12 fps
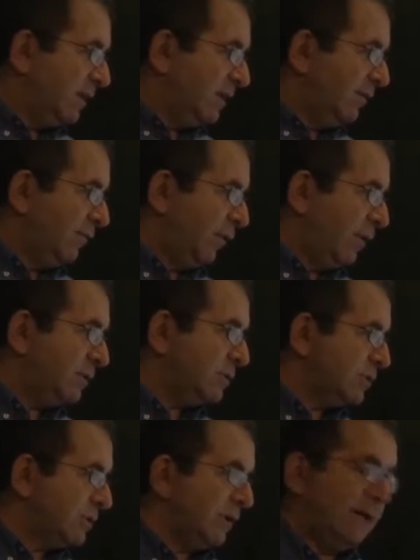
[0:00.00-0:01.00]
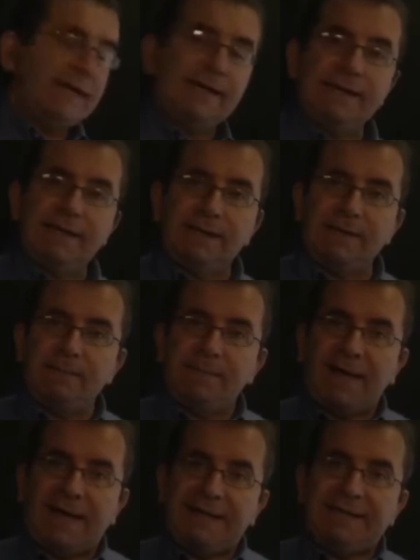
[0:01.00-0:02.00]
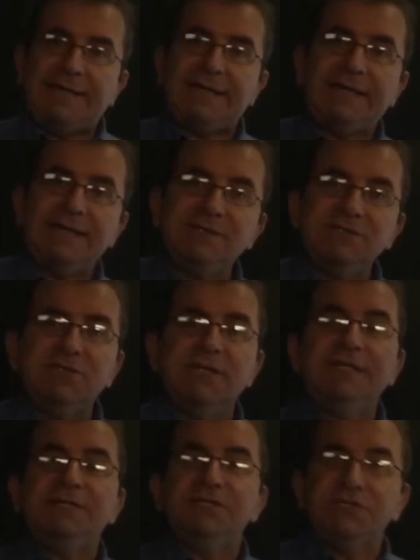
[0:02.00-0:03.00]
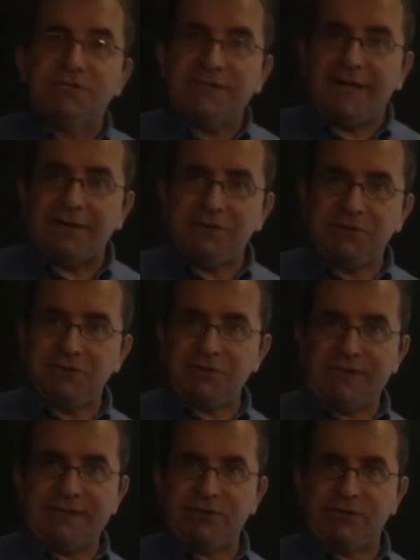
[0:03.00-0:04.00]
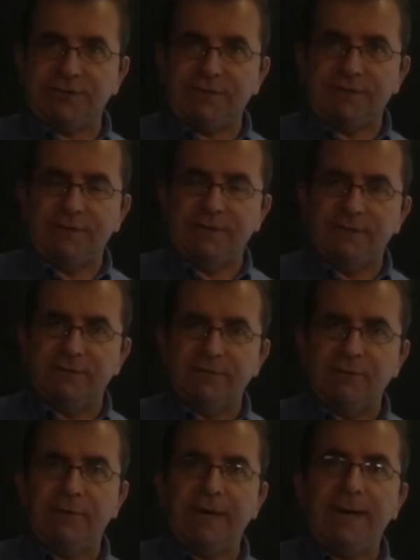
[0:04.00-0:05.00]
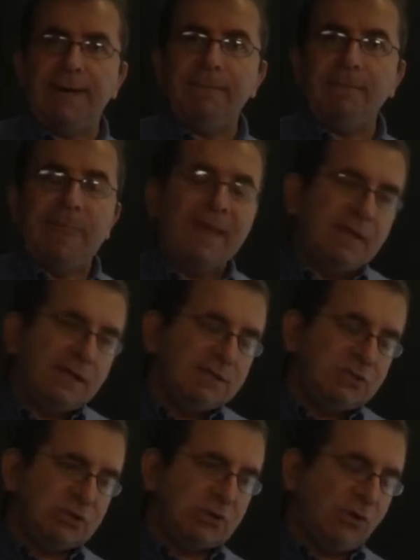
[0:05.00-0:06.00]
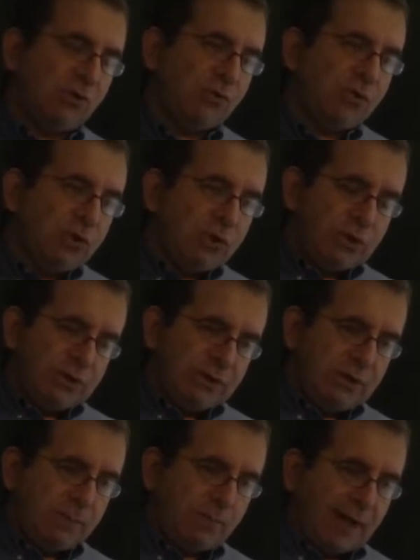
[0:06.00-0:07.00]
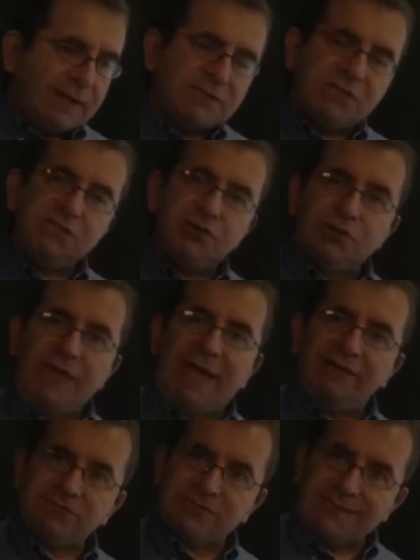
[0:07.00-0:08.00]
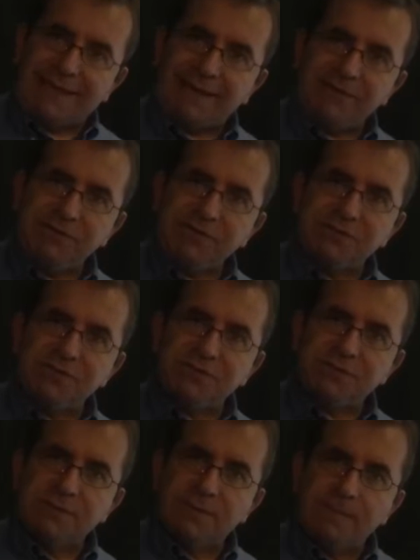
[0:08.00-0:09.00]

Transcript: The first idea is standardization. Okay, so the process should have standards